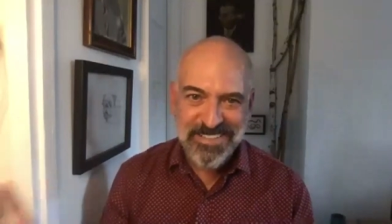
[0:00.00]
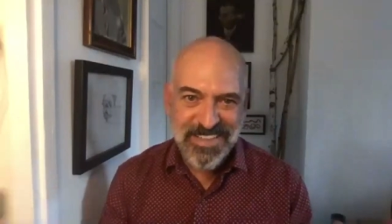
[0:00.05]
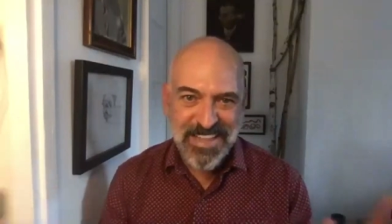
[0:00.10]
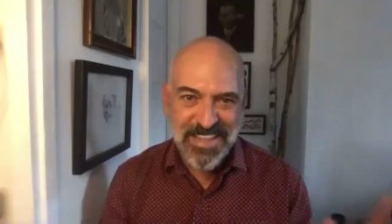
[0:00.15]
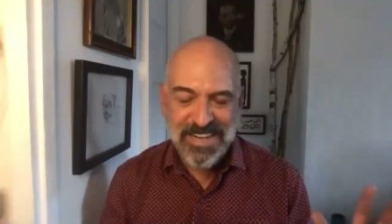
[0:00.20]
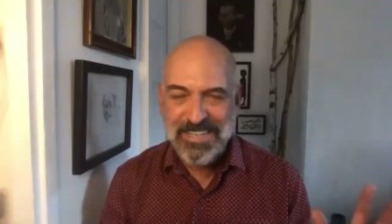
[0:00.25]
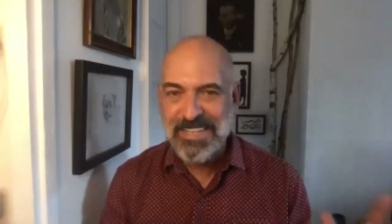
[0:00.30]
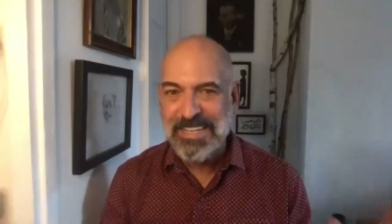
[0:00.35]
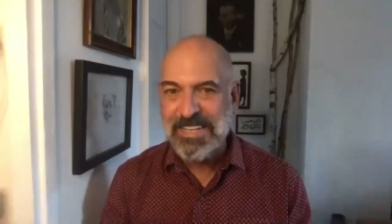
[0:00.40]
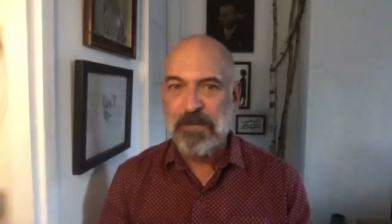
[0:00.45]

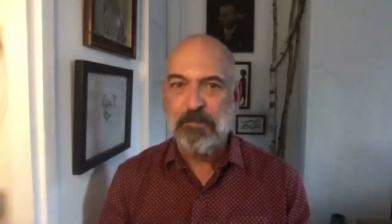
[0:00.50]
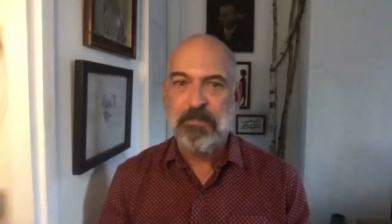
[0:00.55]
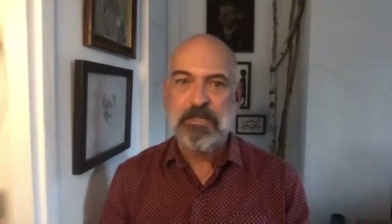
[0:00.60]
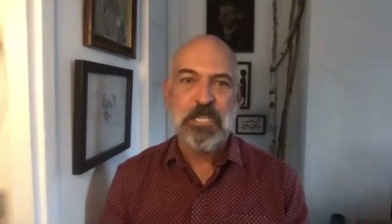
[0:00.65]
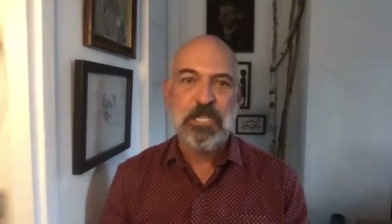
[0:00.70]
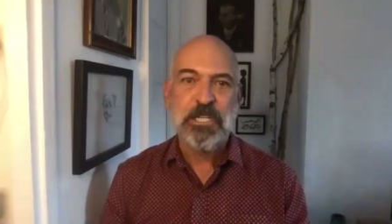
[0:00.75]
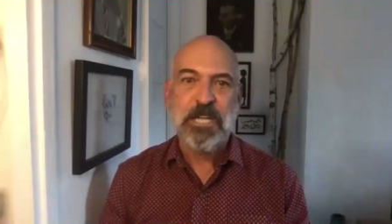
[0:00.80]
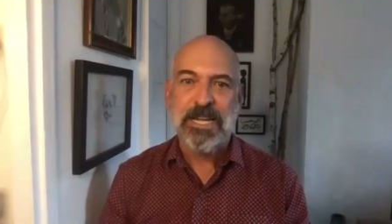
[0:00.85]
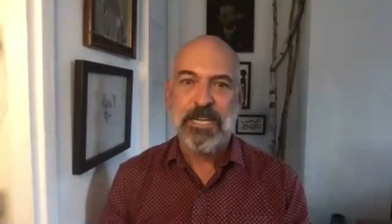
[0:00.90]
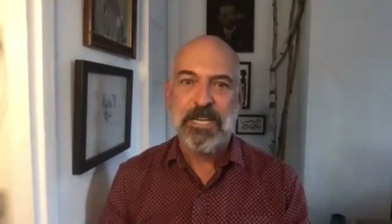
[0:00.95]
that keeps
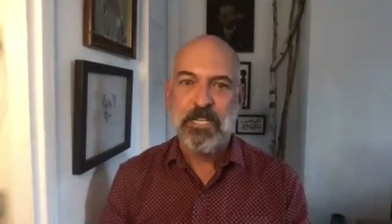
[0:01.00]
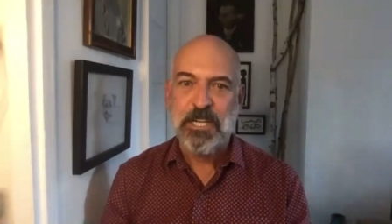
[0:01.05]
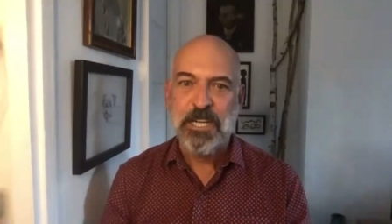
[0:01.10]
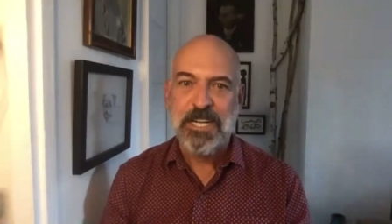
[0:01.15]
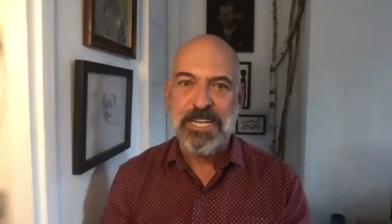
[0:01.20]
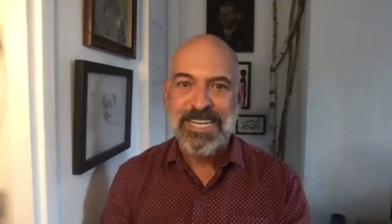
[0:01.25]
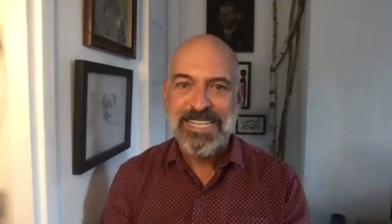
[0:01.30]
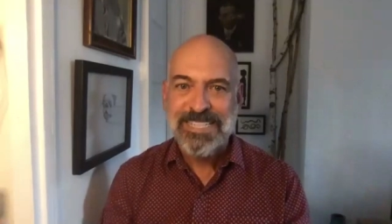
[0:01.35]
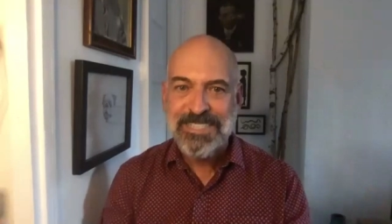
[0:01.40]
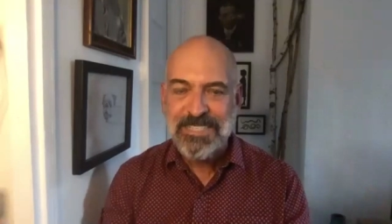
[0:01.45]

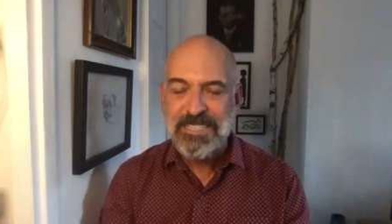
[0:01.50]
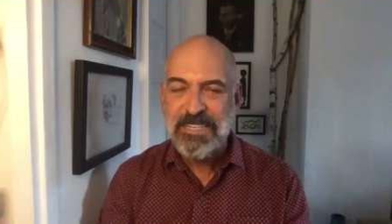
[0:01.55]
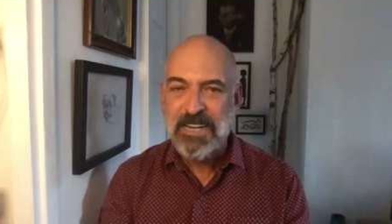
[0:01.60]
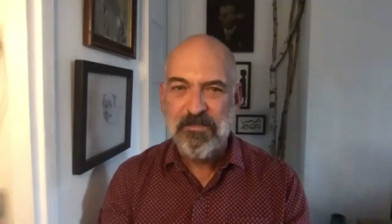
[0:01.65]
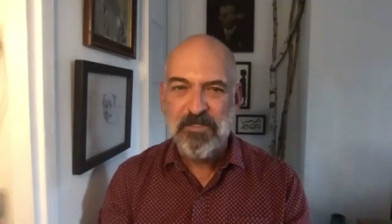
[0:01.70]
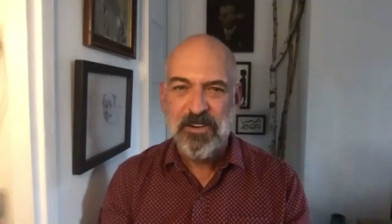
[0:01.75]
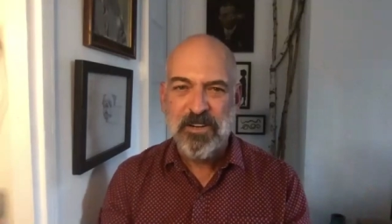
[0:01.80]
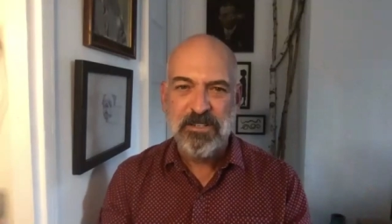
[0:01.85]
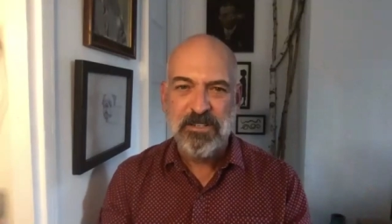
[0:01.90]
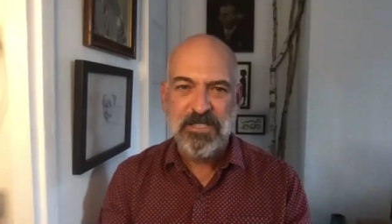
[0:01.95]
changing. It's
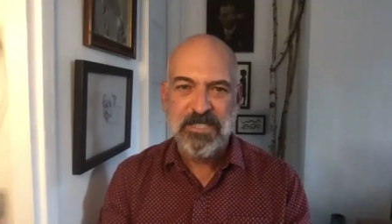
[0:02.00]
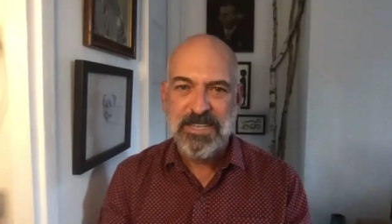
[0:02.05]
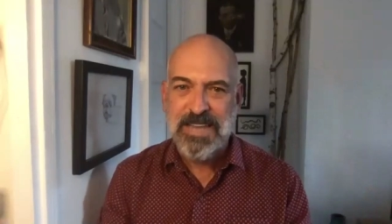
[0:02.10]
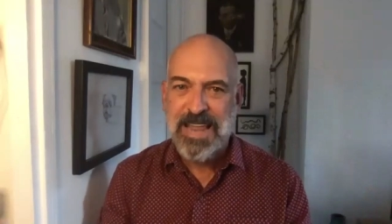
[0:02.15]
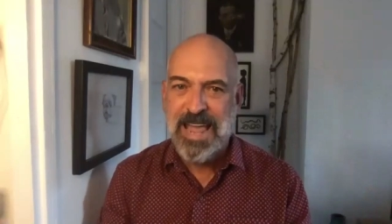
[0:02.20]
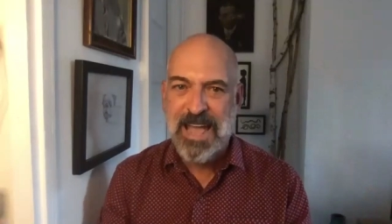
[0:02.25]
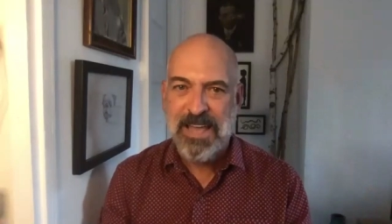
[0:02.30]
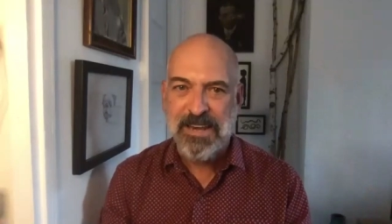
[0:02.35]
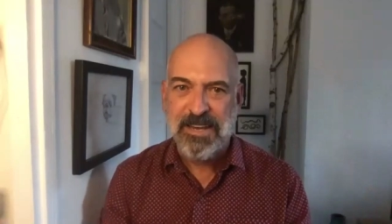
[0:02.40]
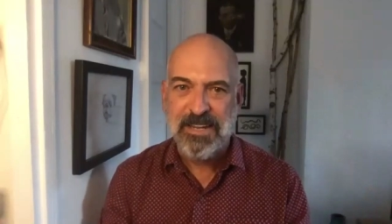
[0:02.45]
never
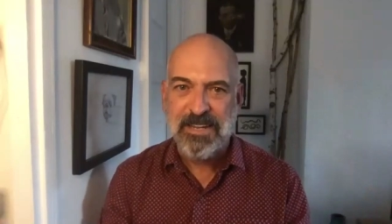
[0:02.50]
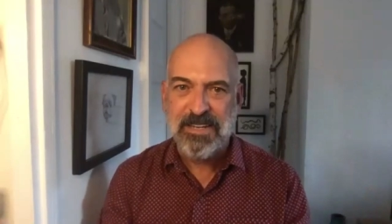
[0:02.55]
static.